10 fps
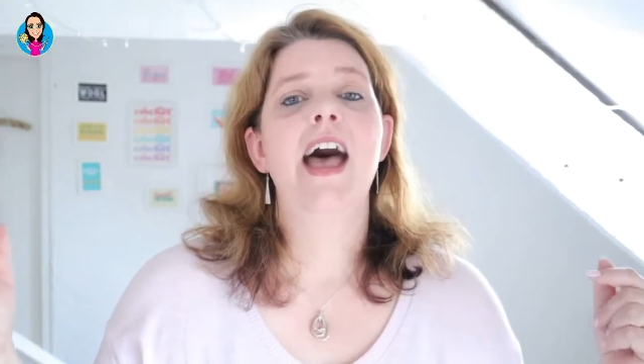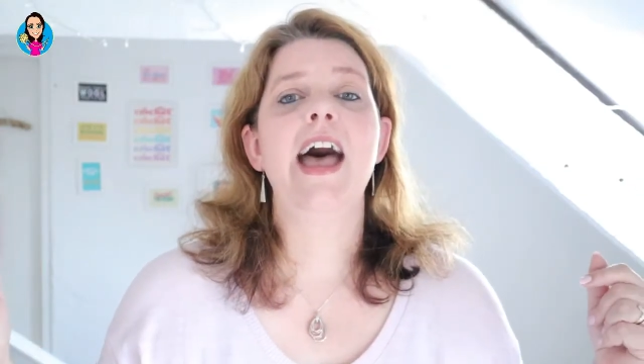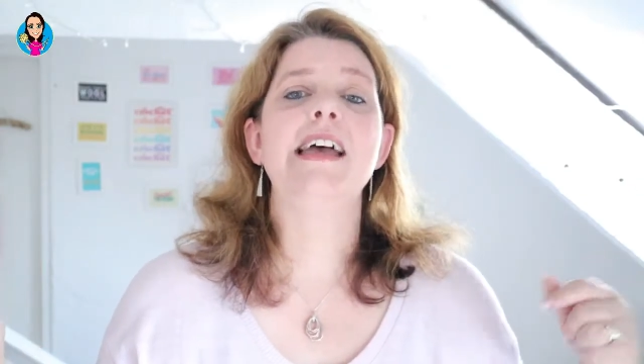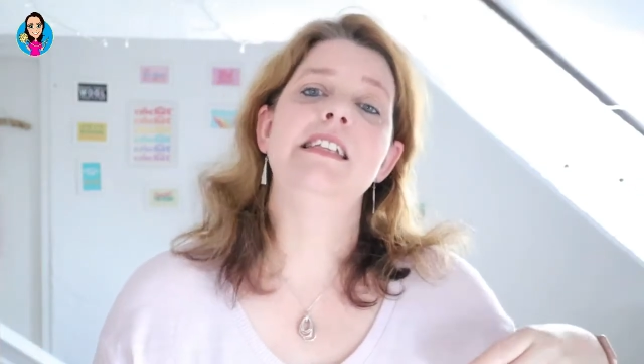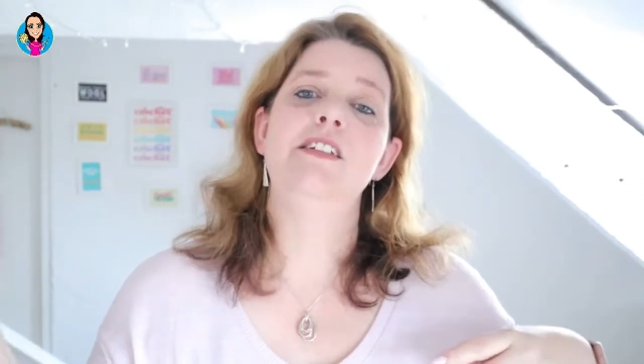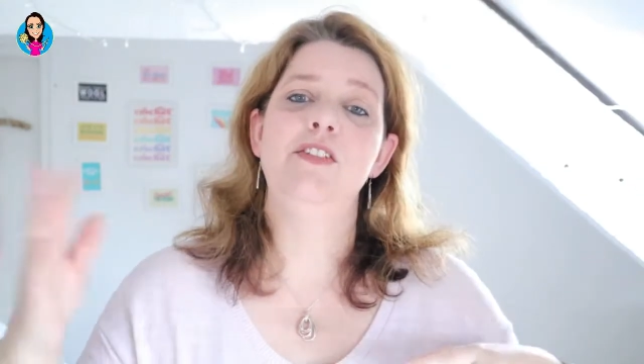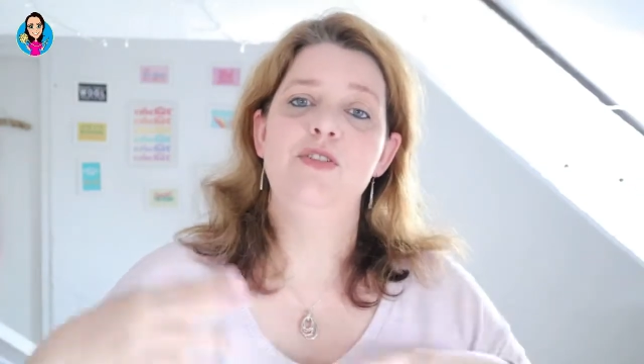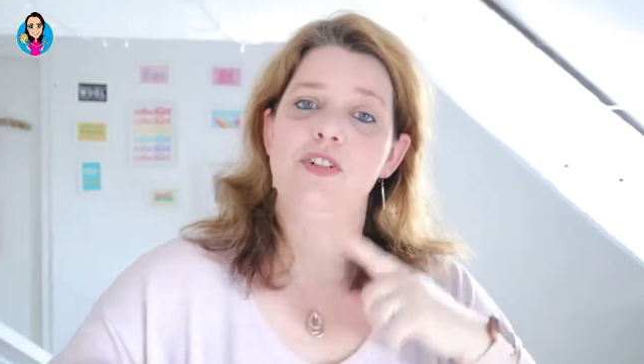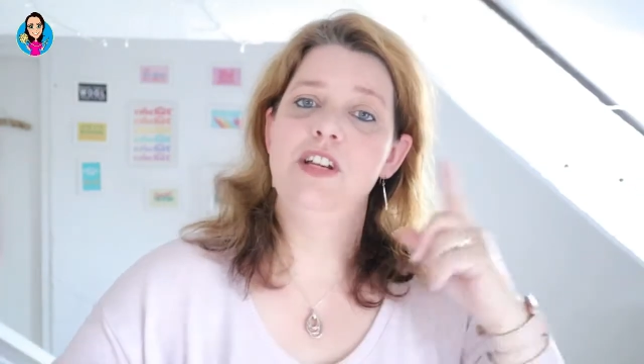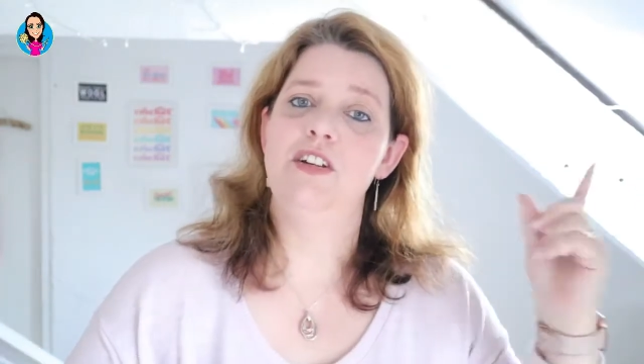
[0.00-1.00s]
And if you
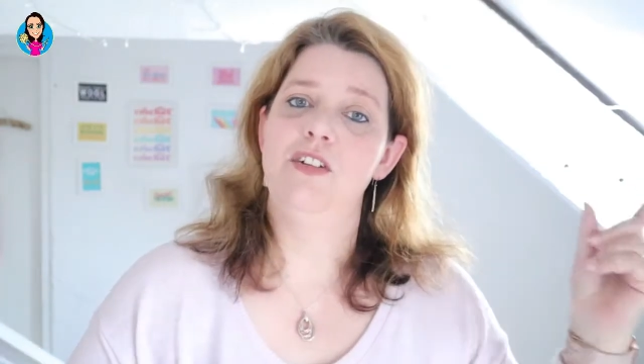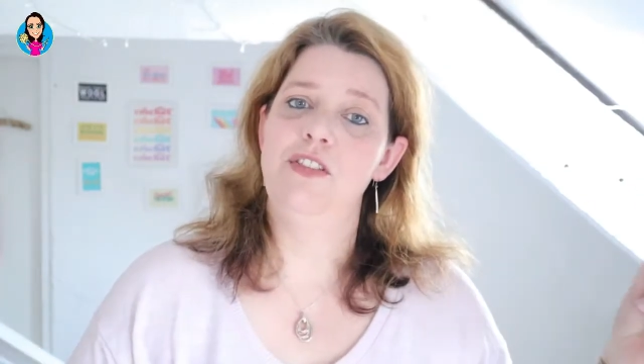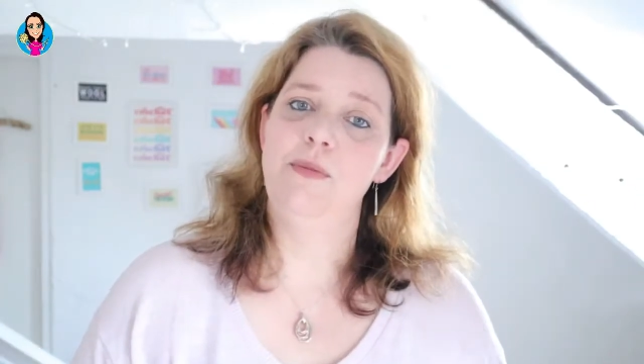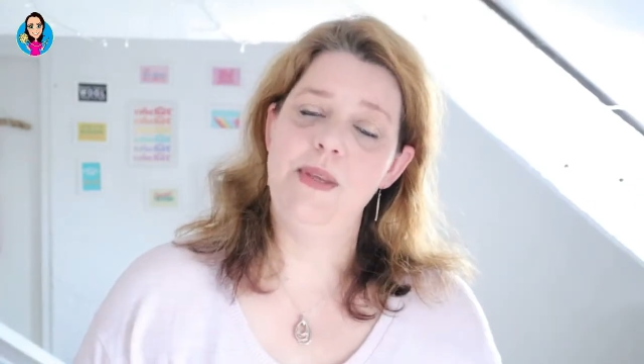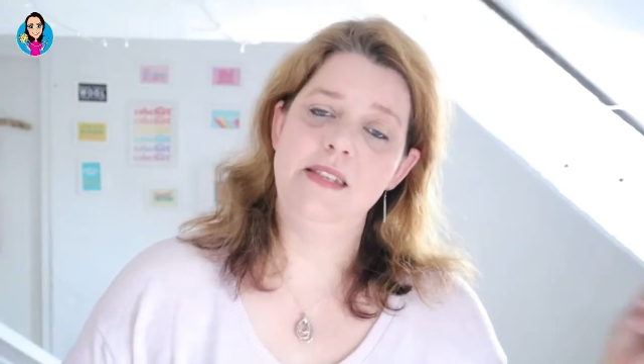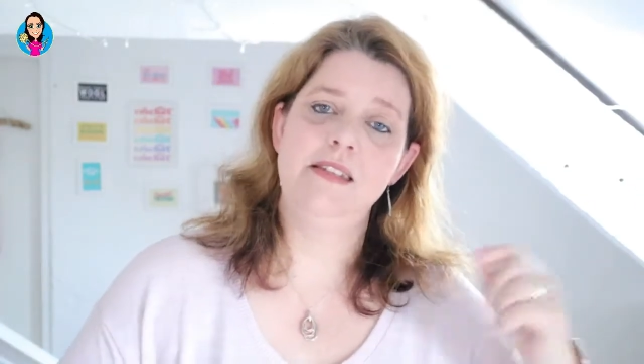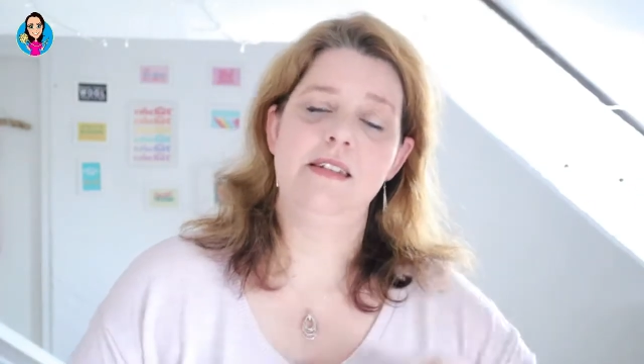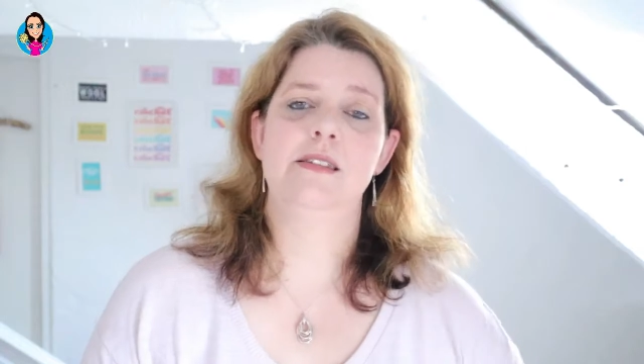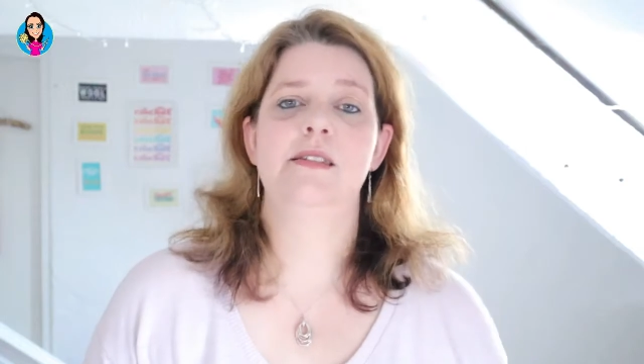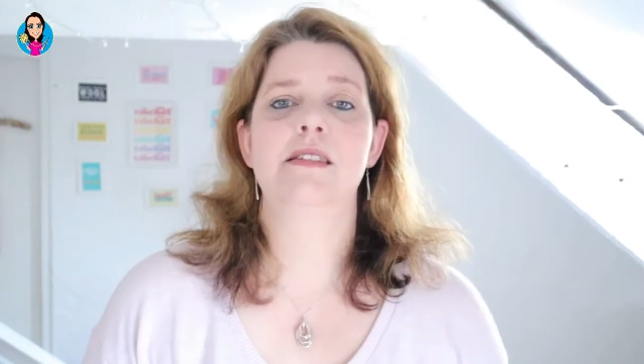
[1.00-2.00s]
join on the
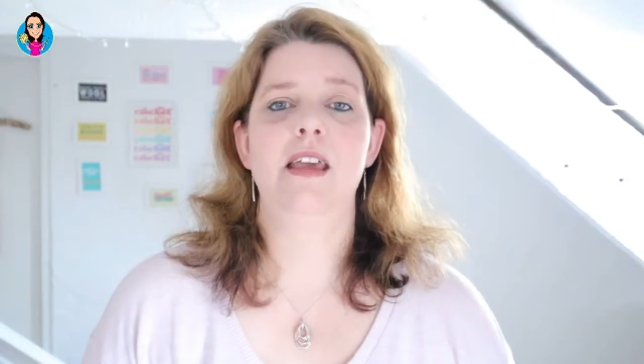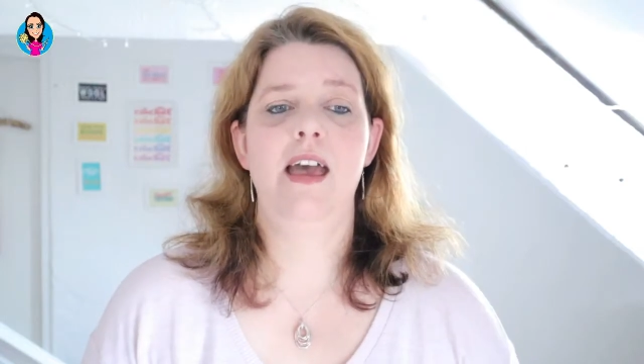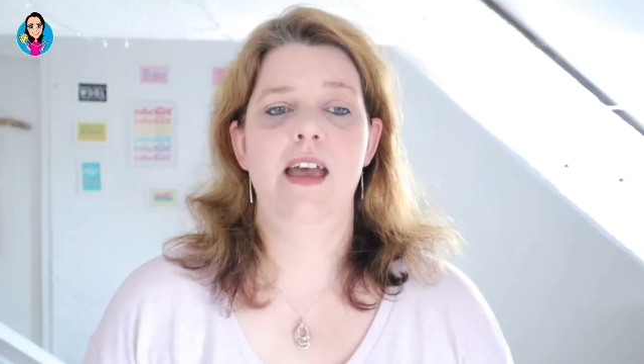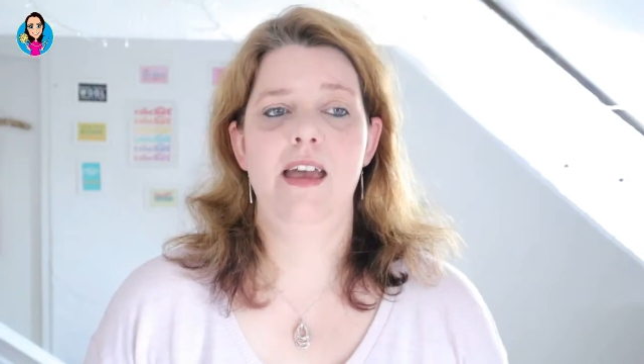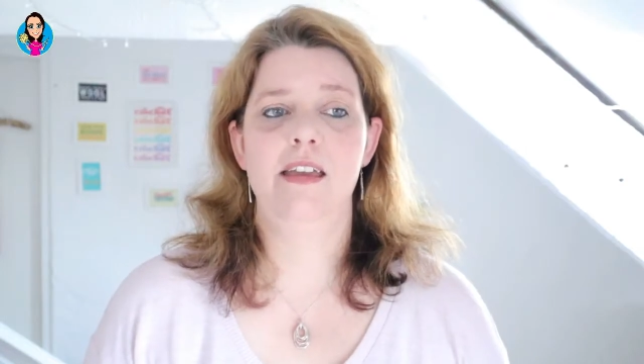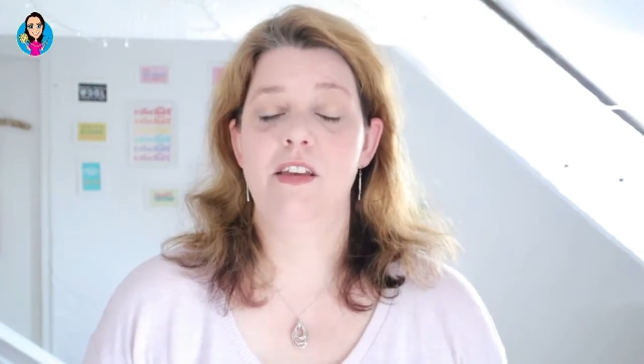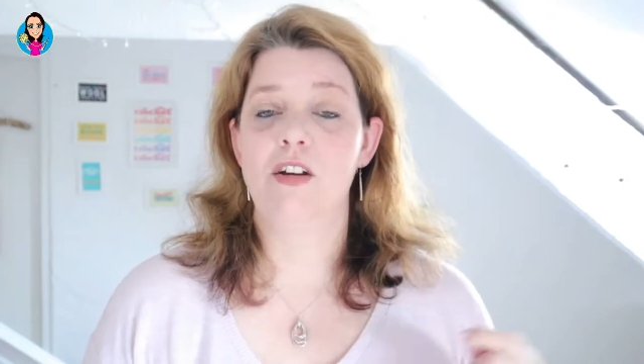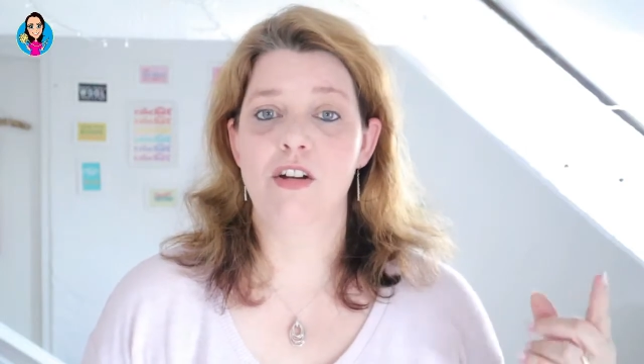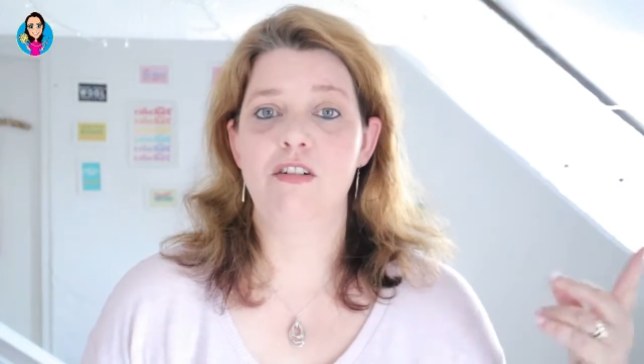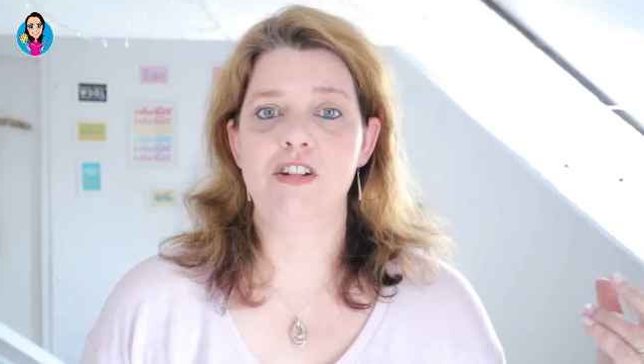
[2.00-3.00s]
the
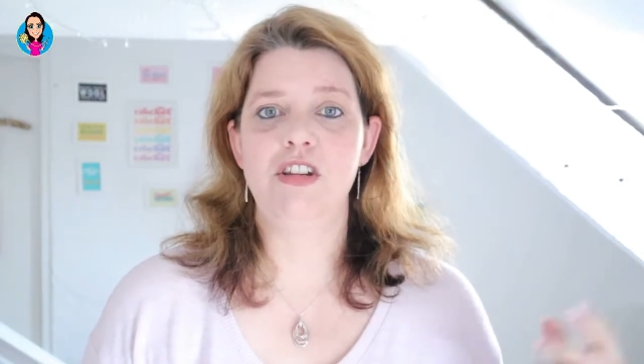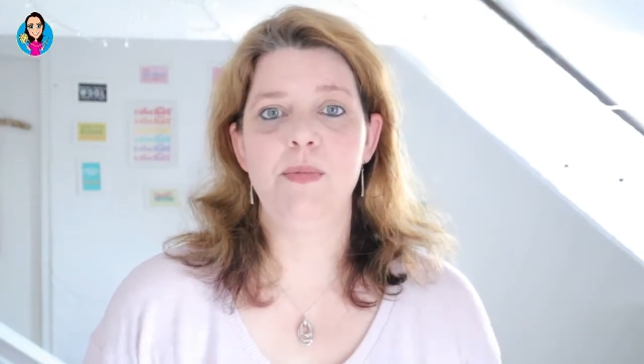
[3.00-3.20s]
Conquer Crochet